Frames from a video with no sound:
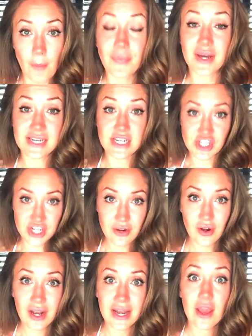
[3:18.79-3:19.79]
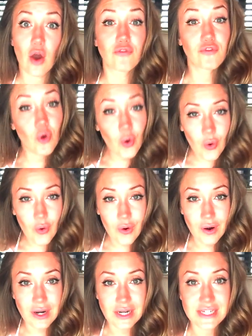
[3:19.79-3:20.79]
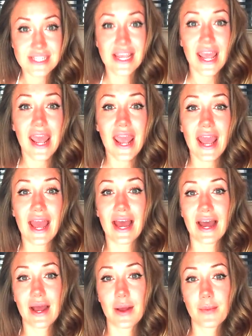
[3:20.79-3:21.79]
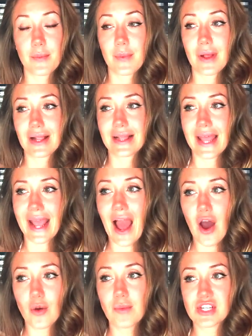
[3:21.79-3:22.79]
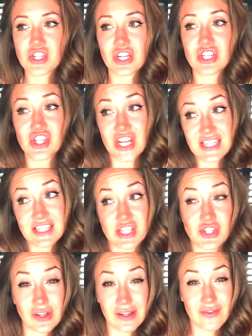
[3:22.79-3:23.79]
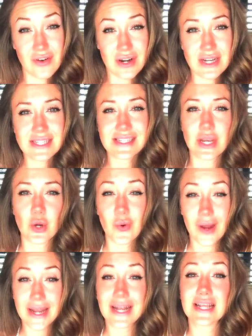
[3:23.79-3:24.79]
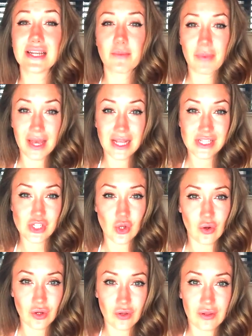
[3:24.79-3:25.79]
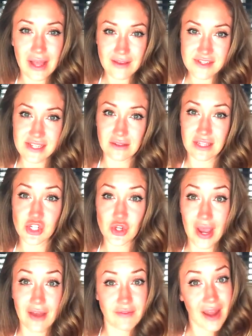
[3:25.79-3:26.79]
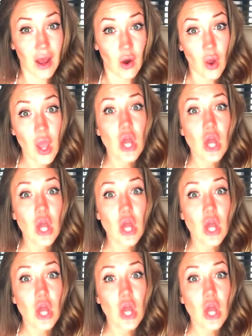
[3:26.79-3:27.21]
But generally, of course, like how much congested your liver is greatly depends on your lifestyle that you have now.